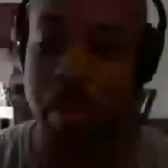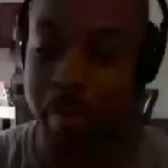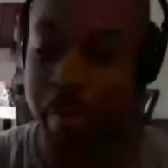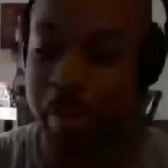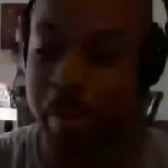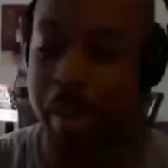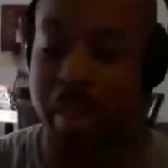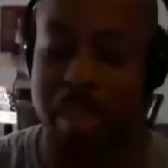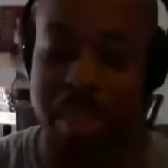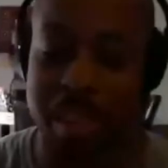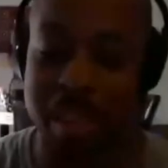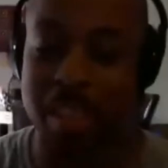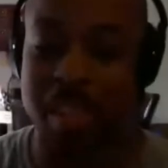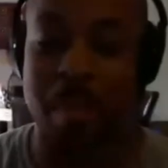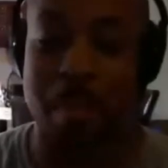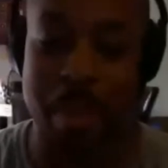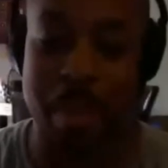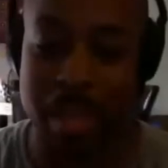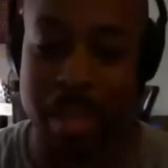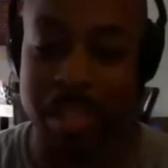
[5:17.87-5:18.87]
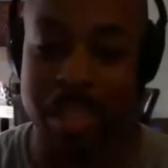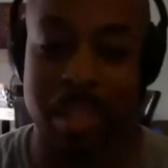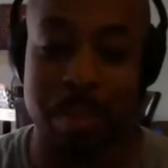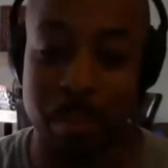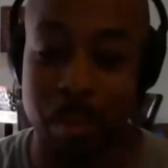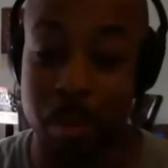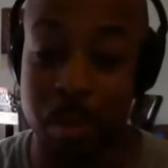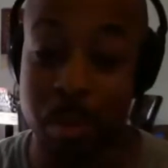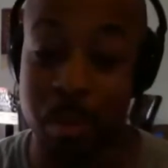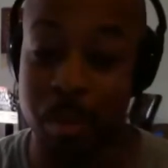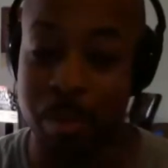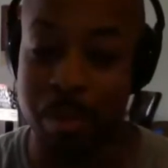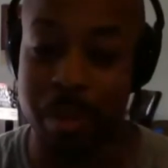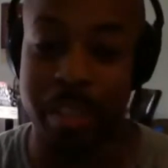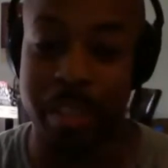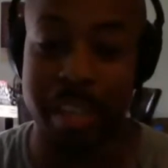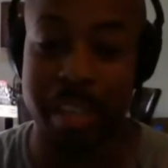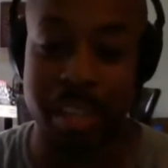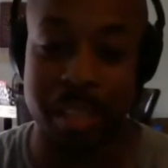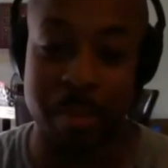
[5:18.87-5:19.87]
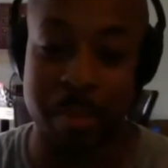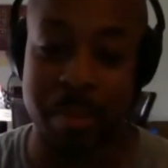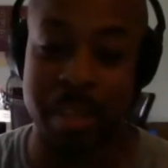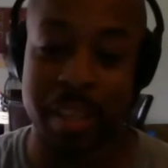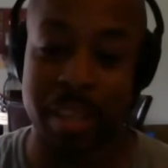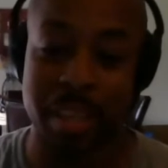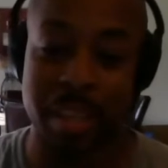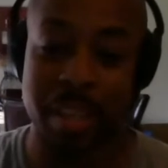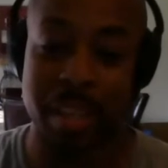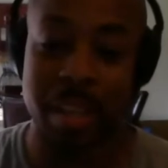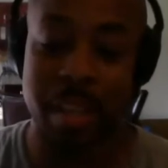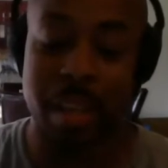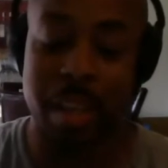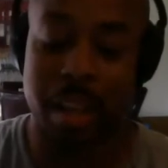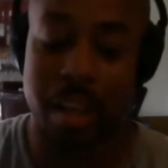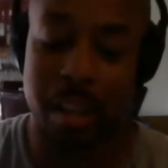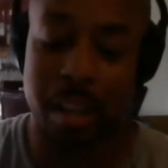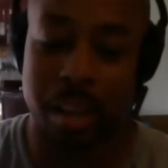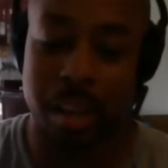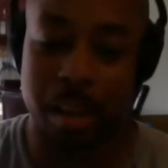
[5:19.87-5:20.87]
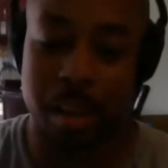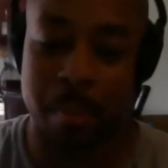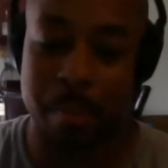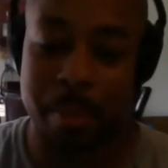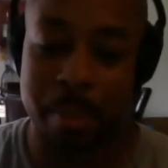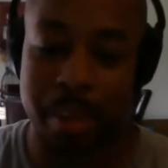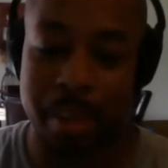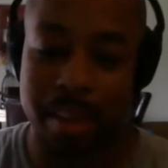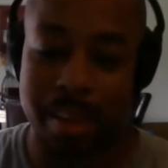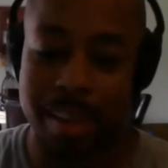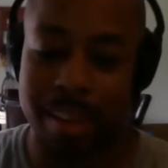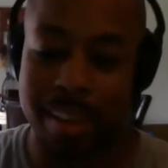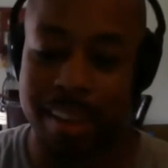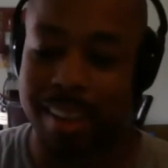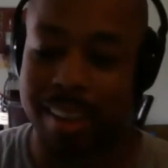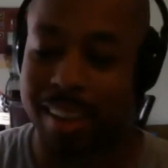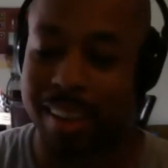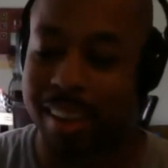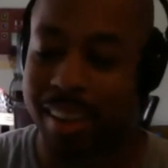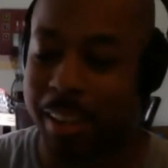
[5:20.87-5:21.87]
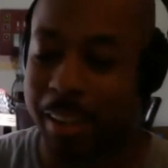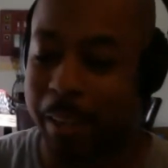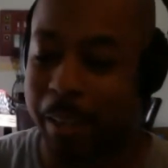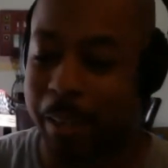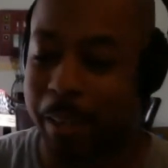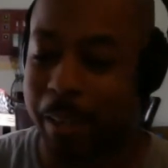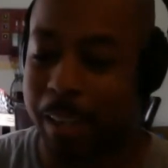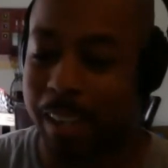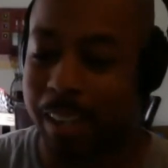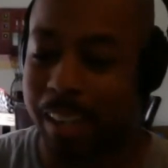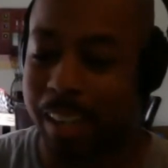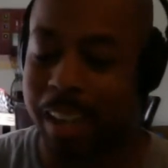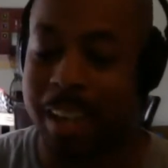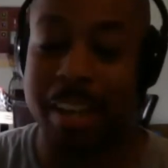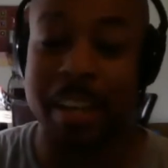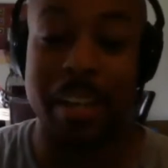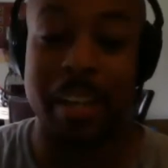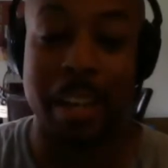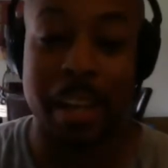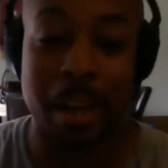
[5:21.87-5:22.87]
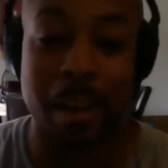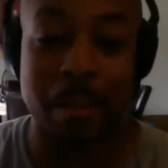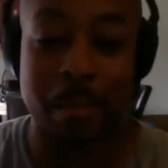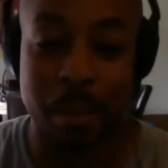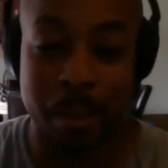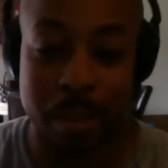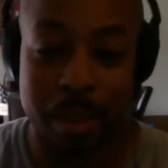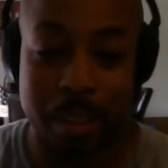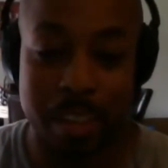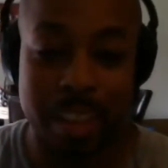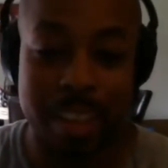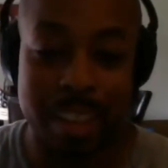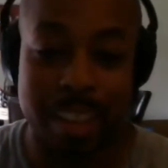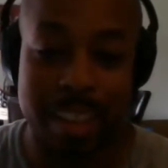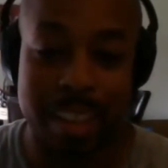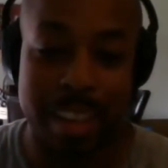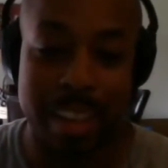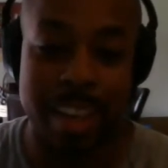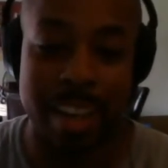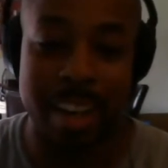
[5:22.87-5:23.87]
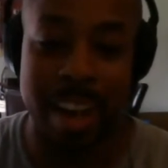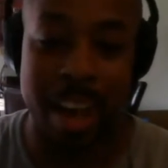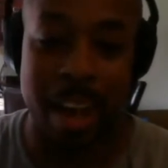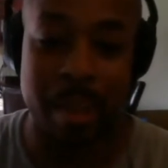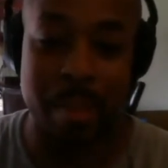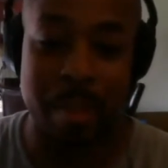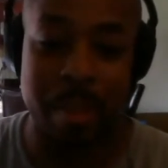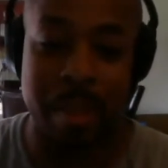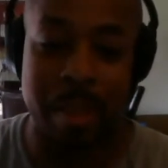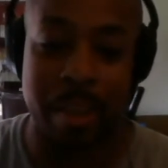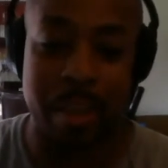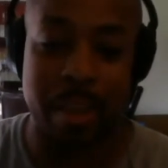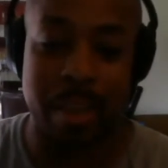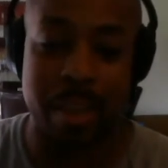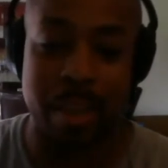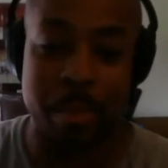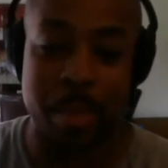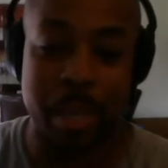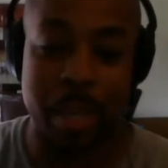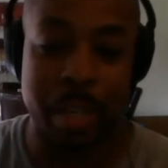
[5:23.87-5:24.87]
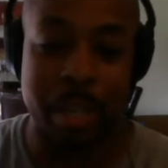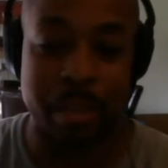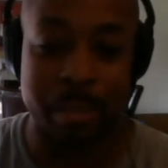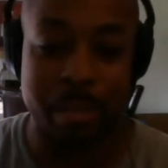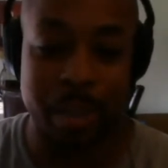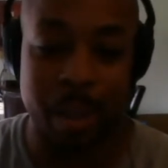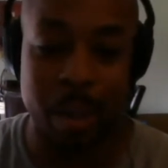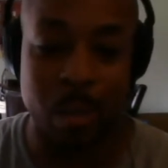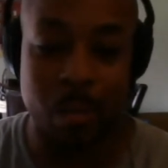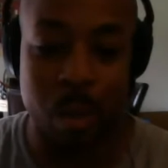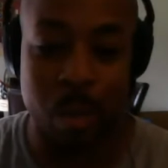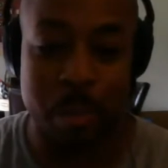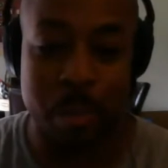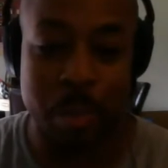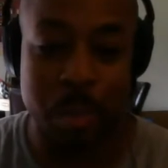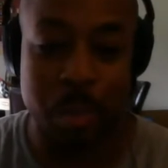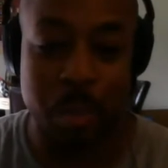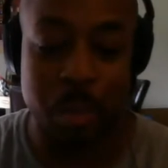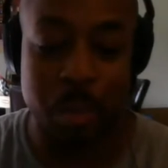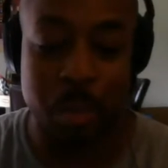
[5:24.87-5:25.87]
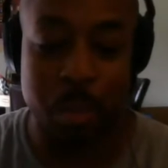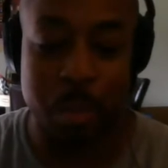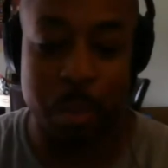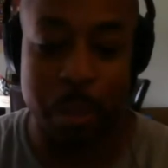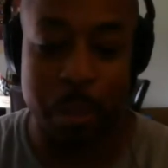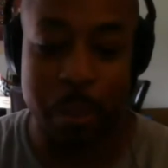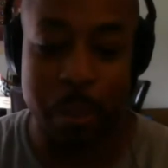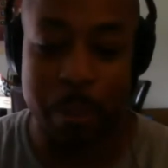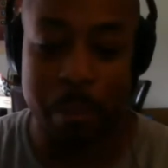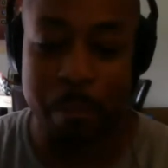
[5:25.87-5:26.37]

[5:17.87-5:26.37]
where they think they're being chivalrous and really they're just being a bit undercover in how they objectify a woman, so to speak.